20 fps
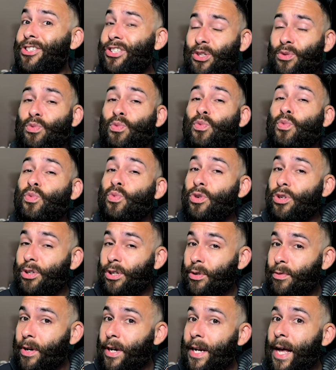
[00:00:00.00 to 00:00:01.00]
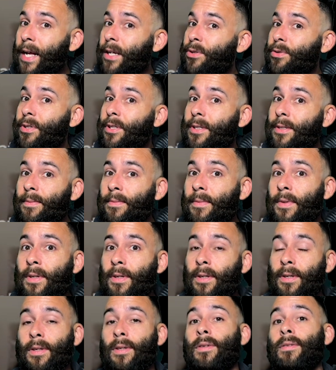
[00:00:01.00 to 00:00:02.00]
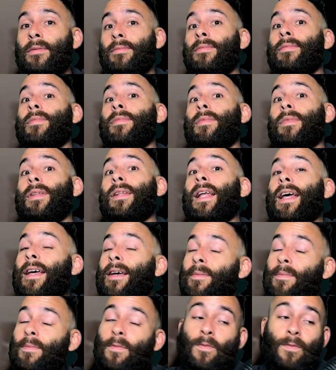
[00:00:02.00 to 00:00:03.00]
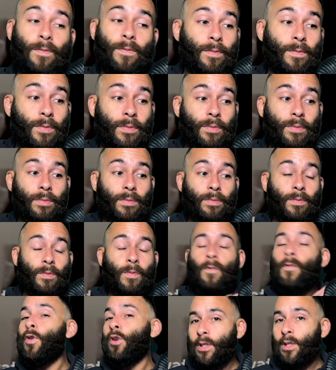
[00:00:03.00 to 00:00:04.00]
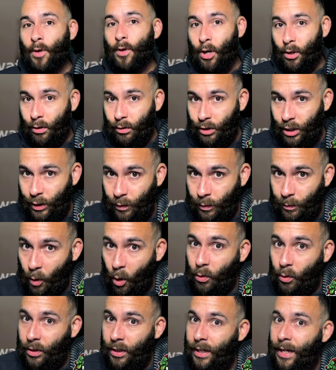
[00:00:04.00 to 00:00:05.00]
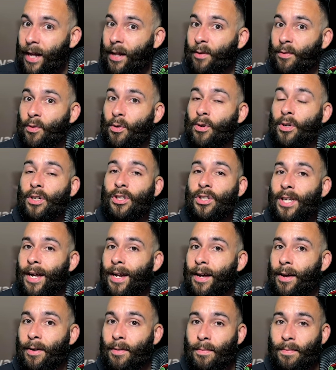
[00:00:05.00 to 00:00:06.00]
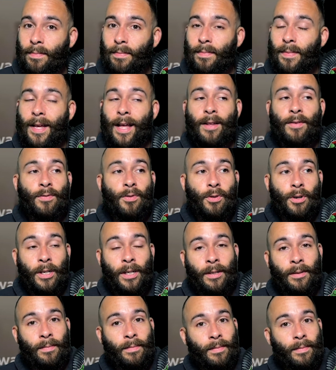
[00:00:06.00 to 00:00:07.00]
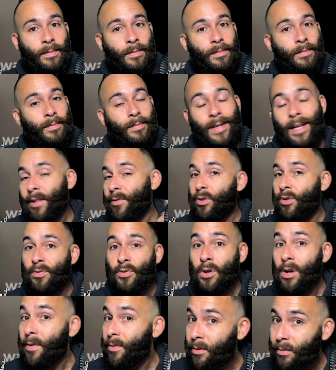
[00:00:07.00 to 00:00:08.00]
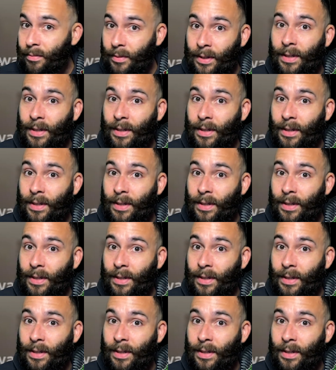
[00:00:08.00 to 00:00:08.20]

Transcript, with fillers: She's a really great actress like first of all, she's from Oakland, California. Shout out California, California forever.